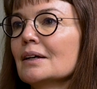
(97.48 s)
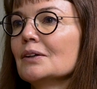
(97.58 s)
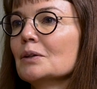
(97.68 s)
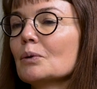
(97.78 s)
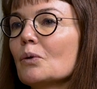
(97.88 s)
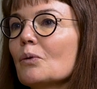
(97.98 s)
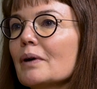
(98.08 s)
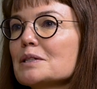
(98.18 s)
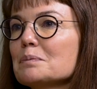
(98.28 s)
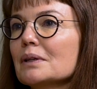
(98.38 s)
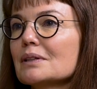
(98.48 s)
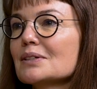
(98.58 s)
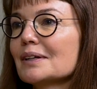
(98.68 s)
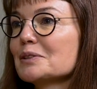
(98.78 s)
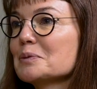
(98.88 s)
You will always be the
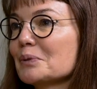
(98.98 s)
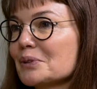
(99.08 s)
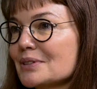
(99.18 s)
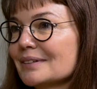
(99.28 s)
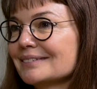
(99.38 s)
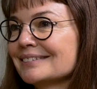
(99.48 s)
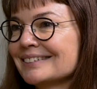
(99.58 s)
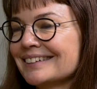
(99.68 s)
salesperson.